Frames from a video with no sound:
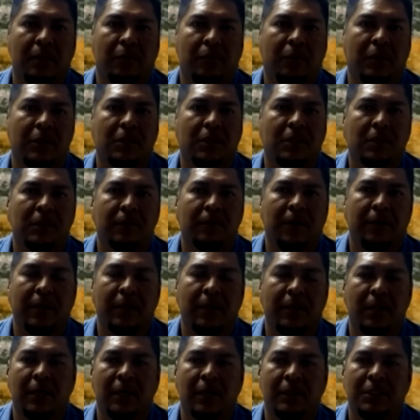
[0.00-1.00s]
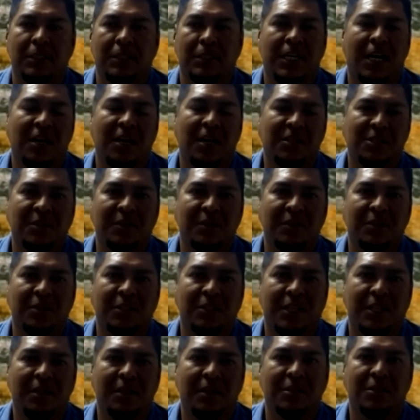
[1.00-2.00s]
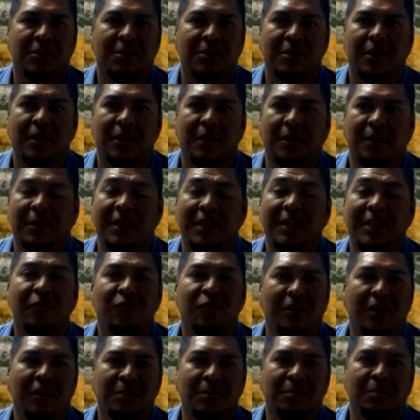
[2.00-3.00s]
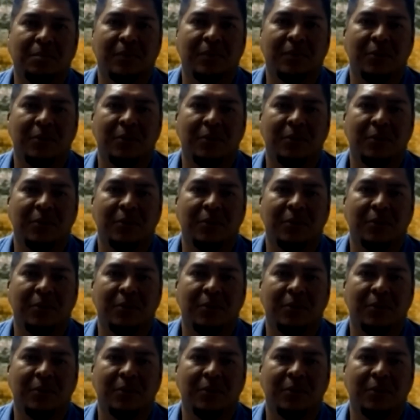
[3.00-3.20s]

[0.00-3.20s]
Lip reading: which is it's a challenge thing for us.